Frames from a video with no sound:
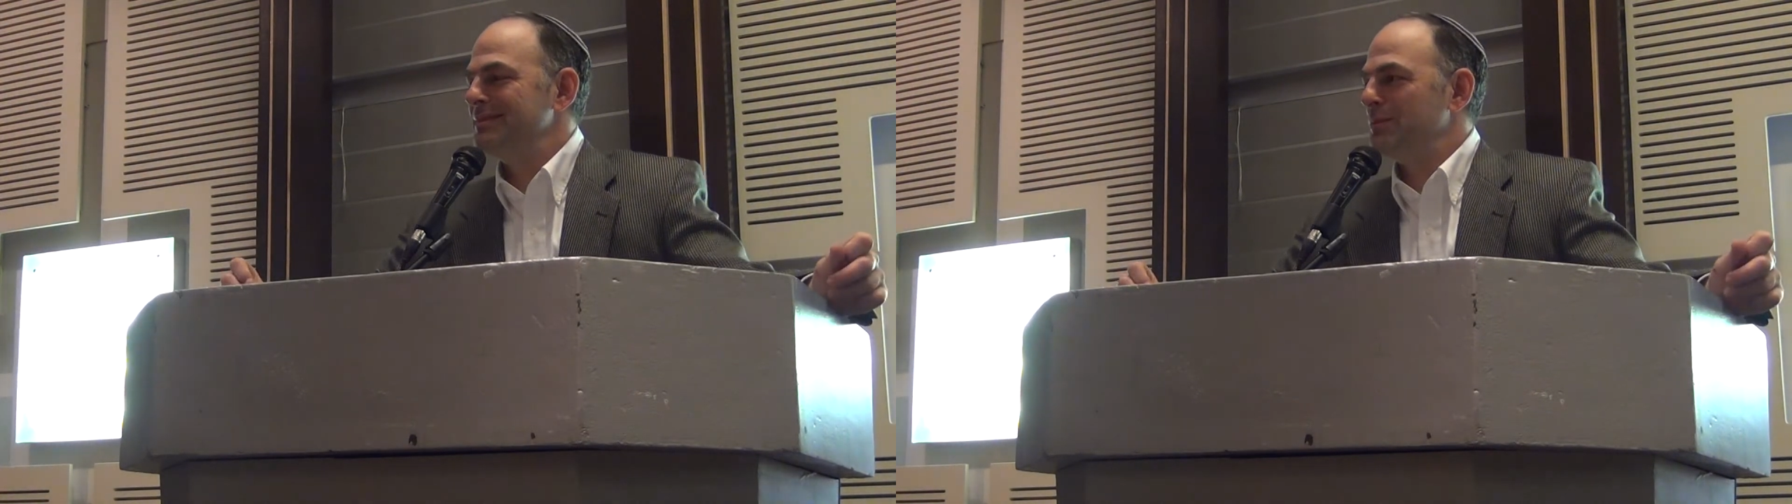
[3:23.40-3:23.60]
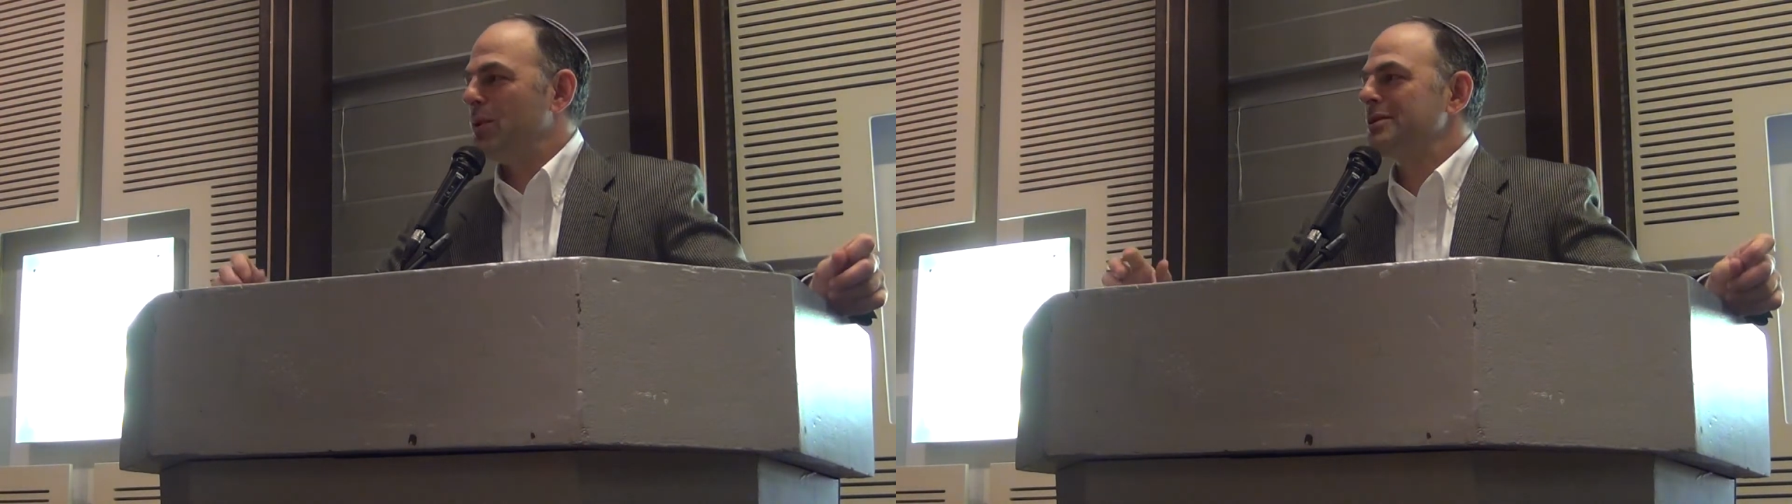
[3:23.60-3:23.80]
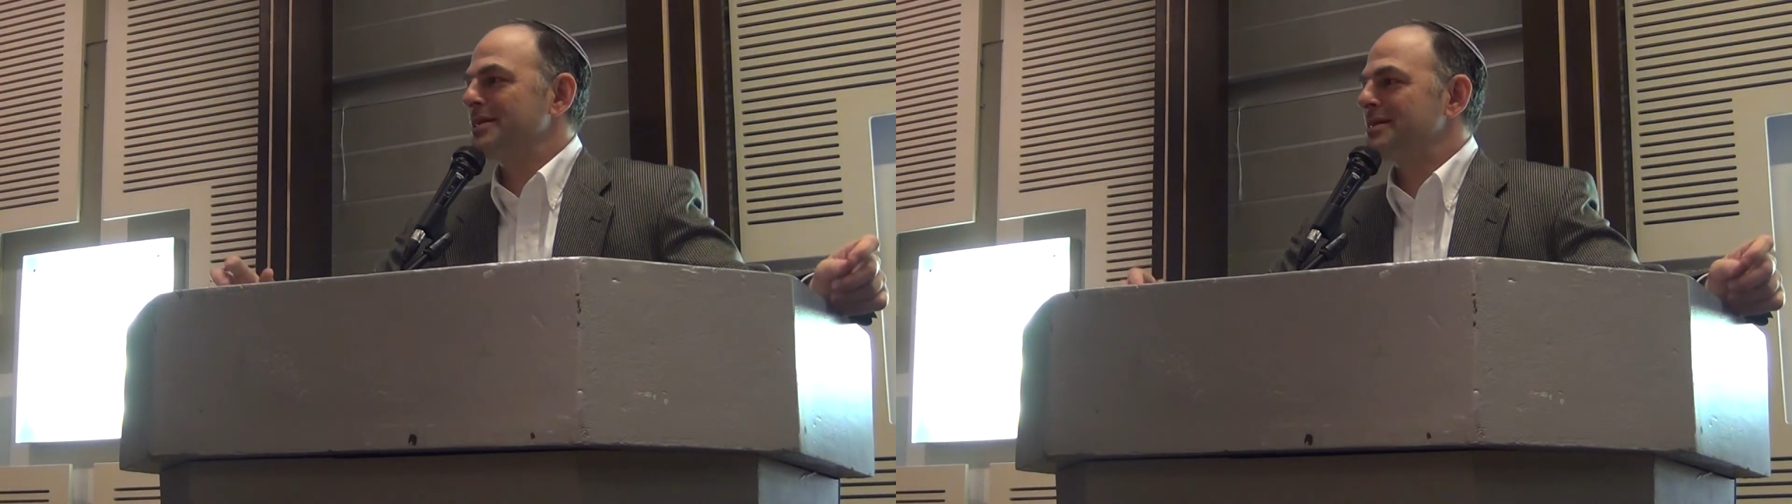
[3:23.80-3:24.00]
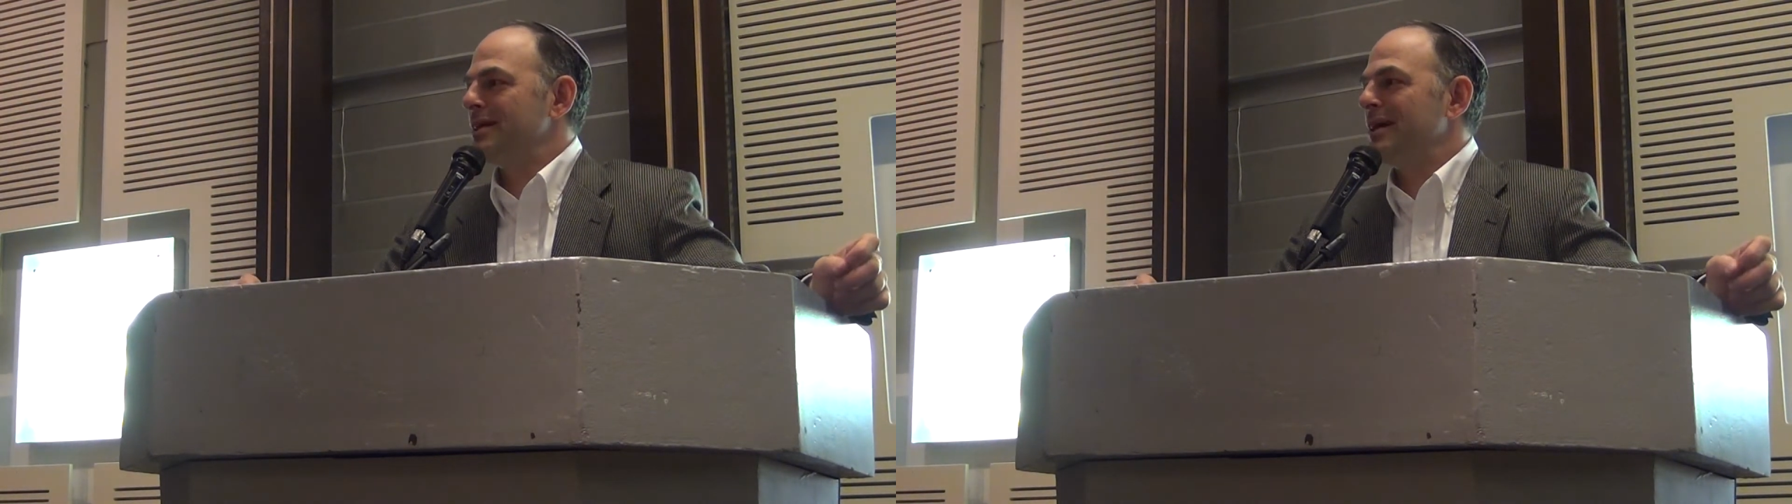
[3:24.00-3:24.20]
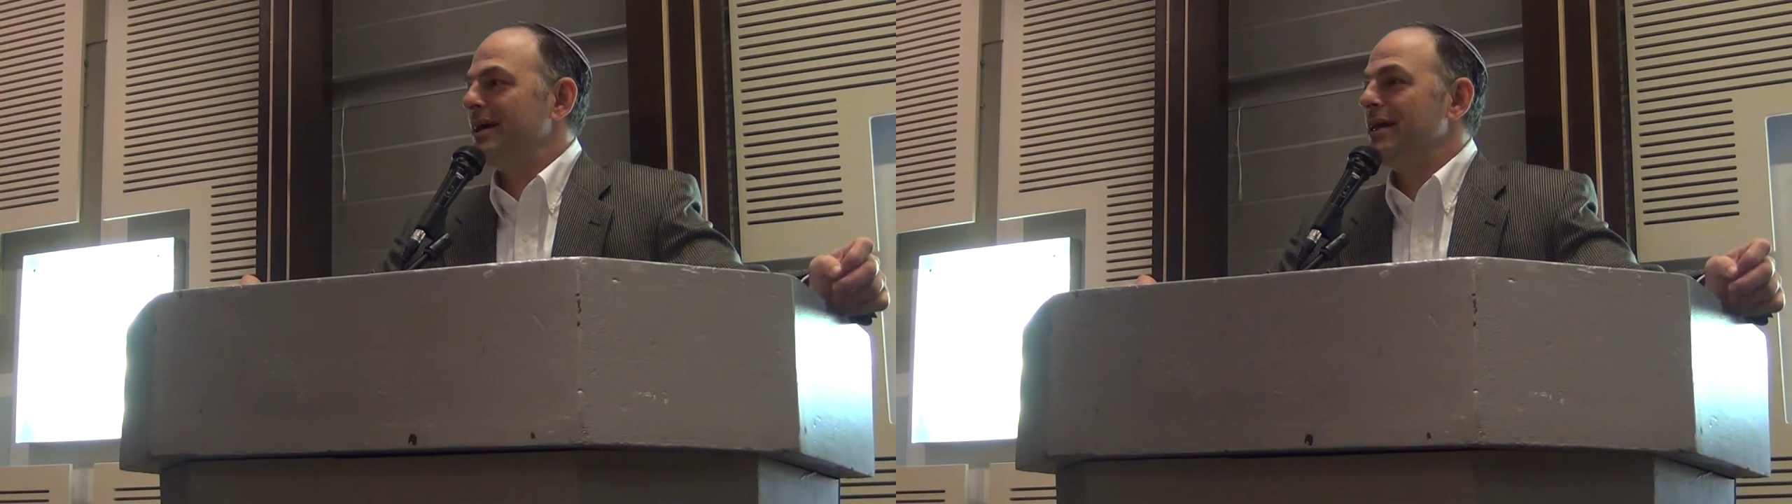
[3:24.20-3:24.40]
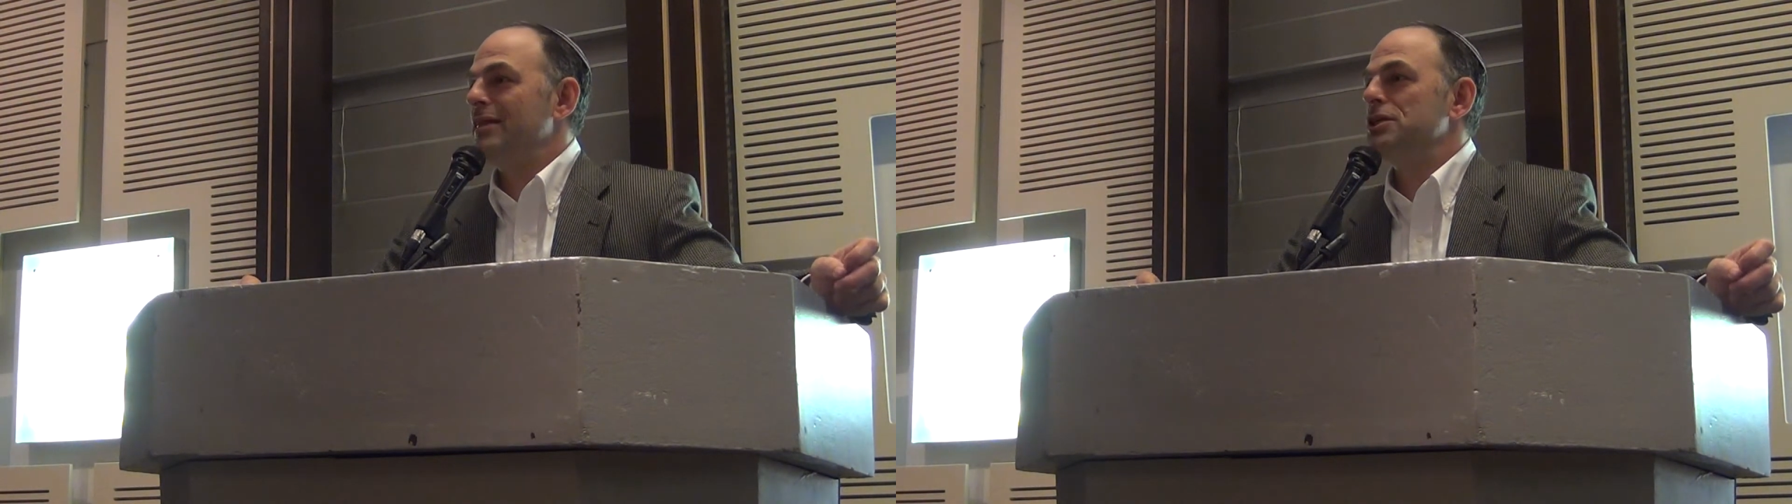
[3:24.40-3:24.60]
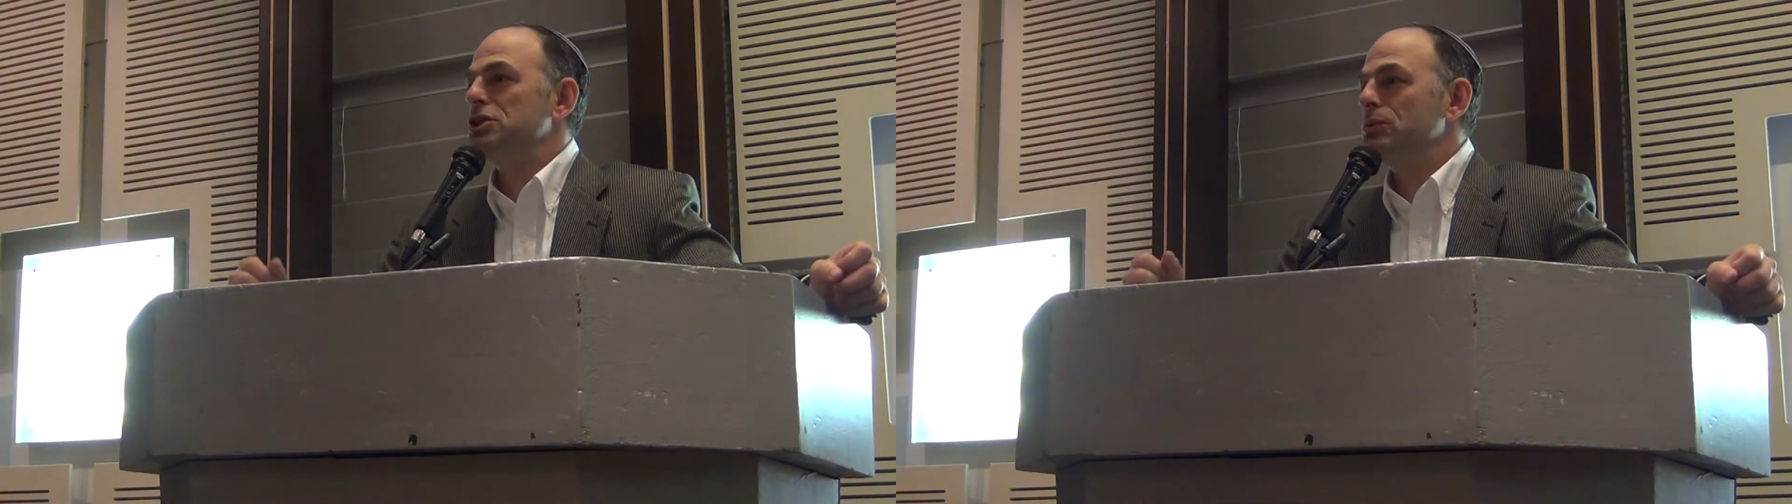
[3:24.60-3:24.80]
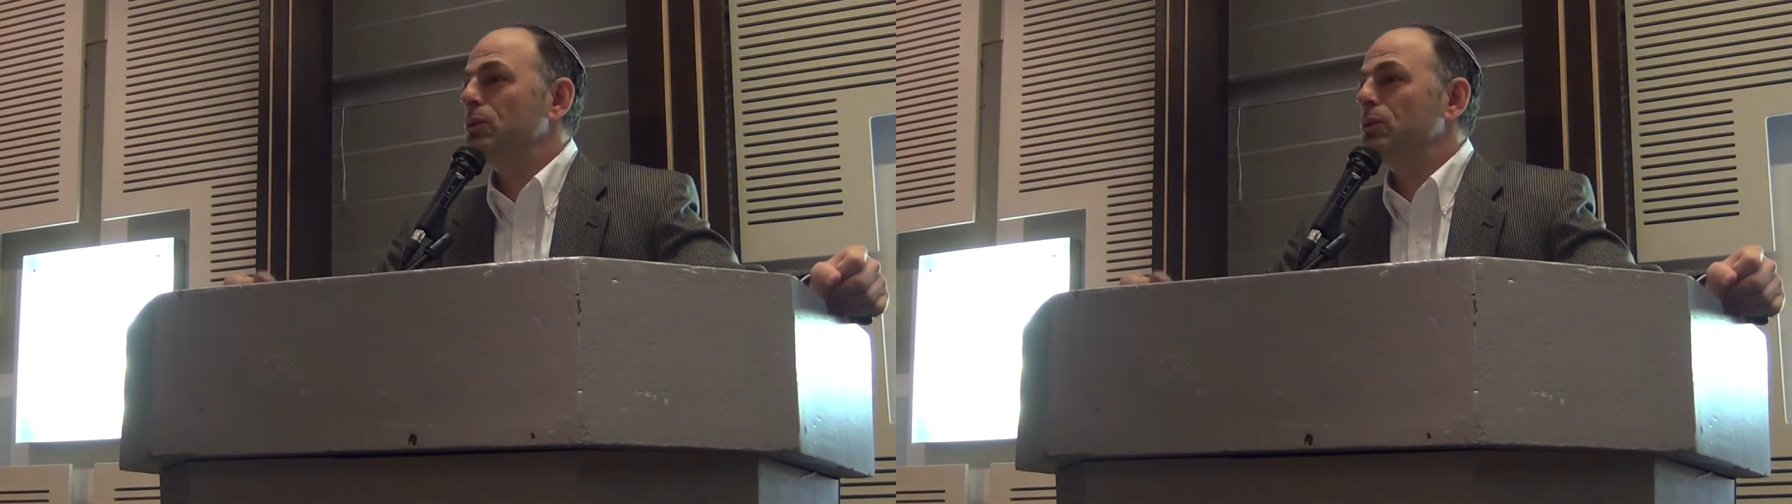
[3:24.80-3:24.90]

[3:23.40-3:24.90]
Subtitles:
want to say that she